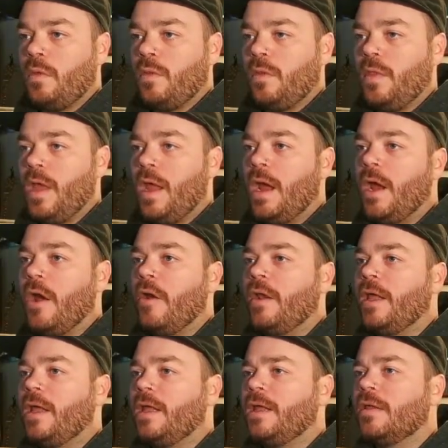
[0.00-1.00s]
There it
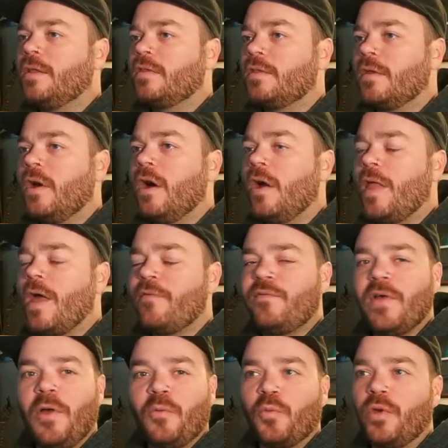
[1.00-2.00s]
is. Oh, that
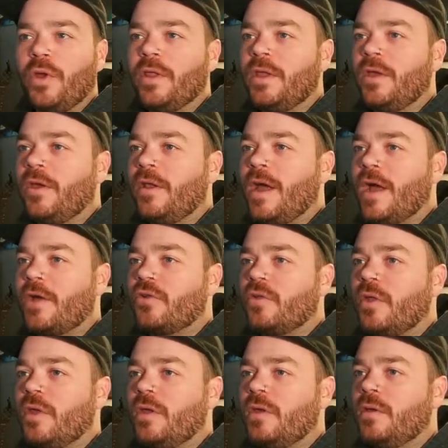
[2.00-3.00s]
felt really good,
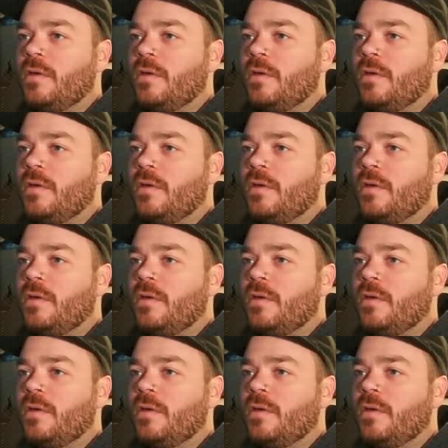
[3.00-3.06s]
actually.